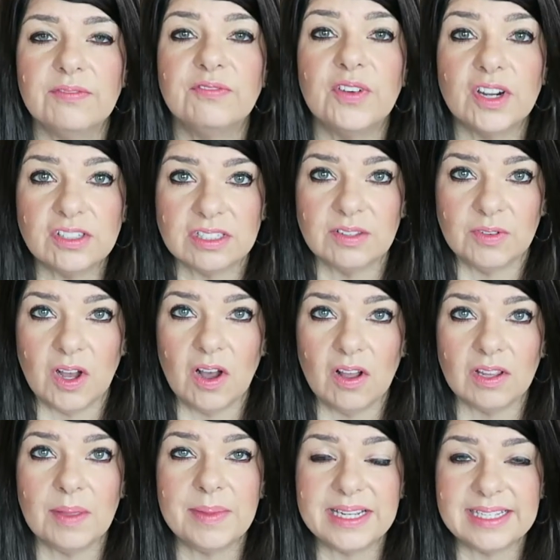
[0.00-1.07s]
first of
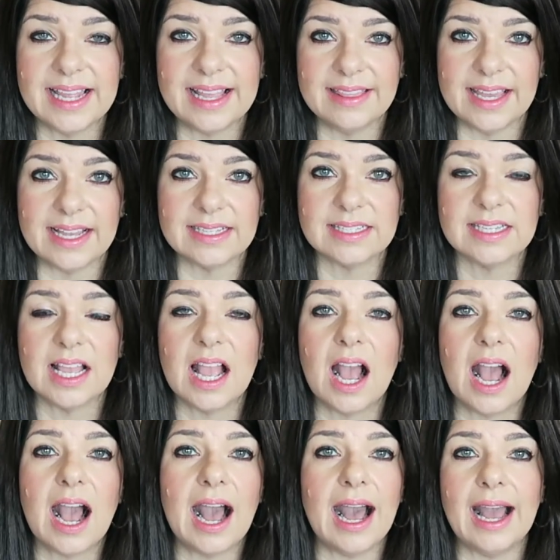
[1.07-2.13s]
all, let me say this.
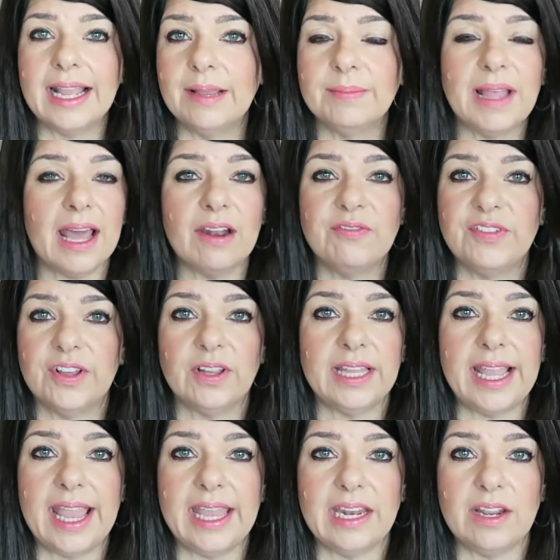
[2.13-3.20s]
I am not
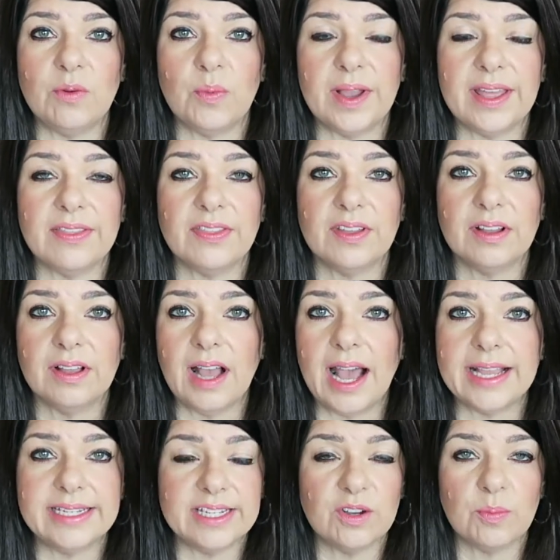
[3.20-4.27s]
affiliated with
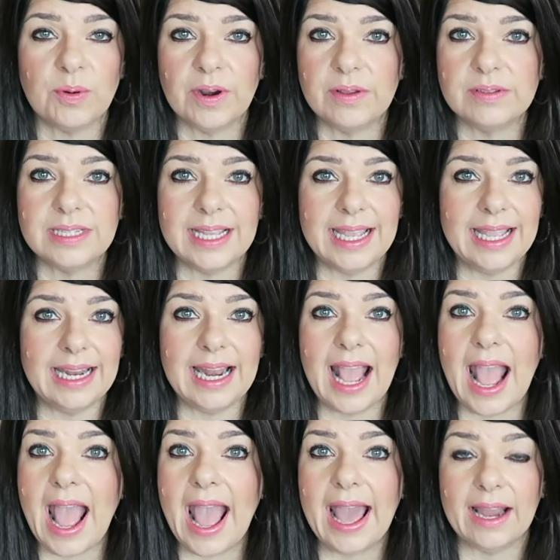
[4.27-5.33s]
Ideal Protein
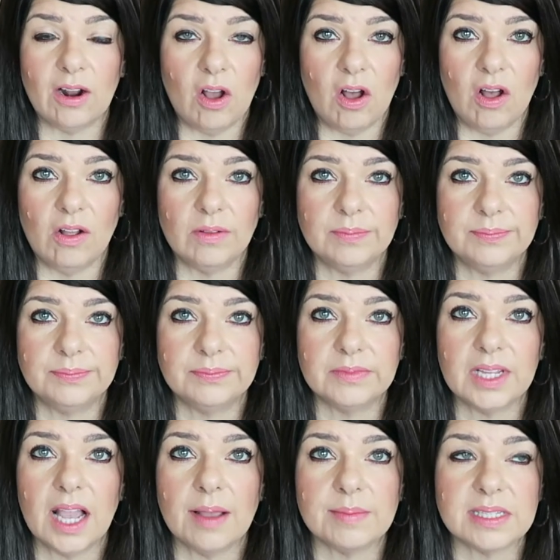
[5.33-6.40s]
at all.
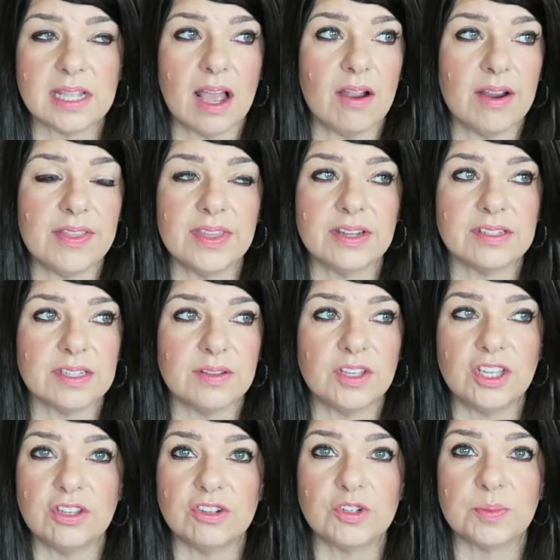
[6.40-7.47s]
I'm sorry, there's a
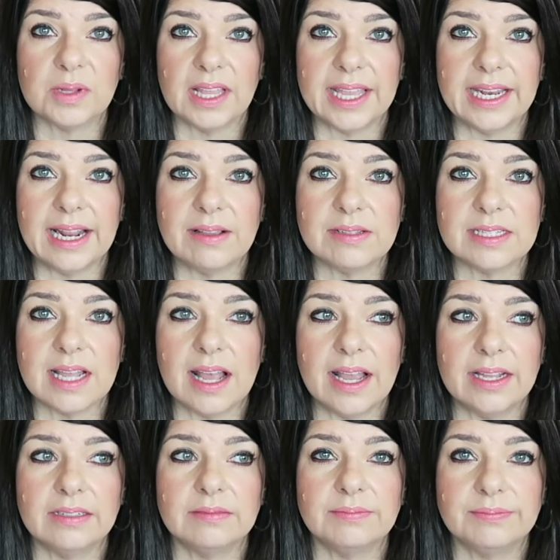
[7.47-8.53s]
huge plane
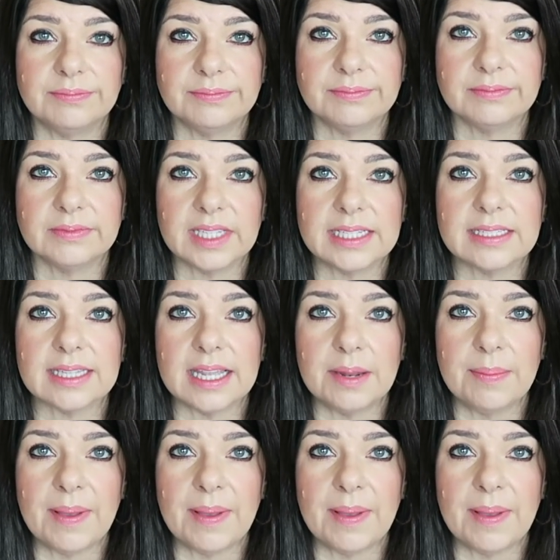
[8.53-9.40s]
outside. Let it